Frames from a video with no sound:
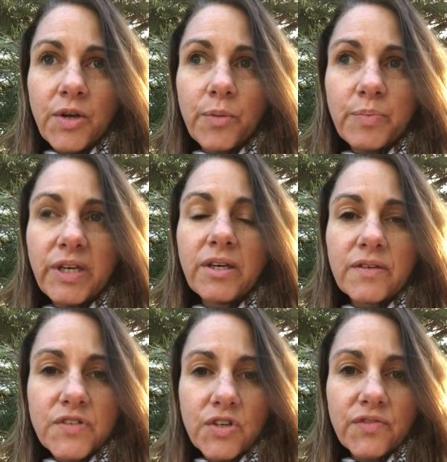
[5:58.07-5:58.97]
you know, being
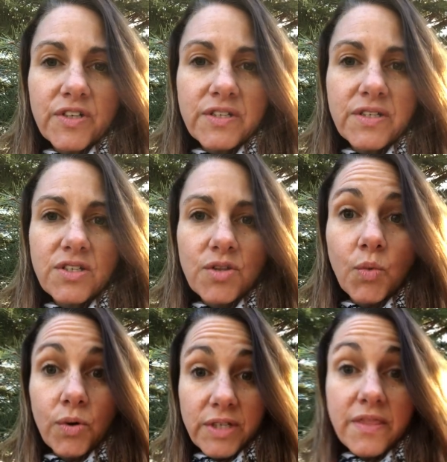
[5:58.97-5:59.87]
of service to the
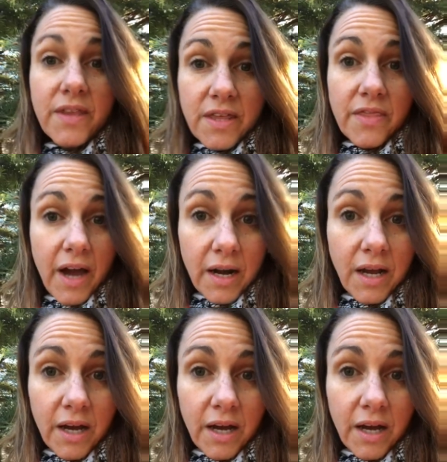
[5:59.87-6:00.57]
world in in that